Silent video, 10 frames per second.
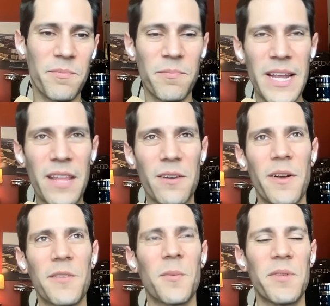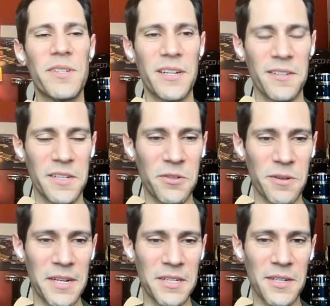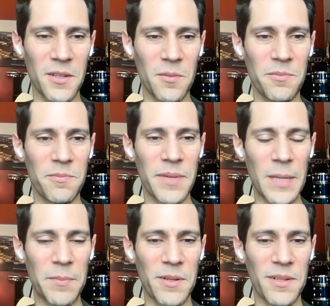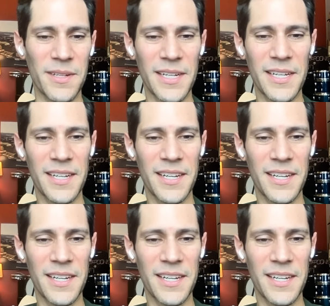neither of us are particularly traditional people.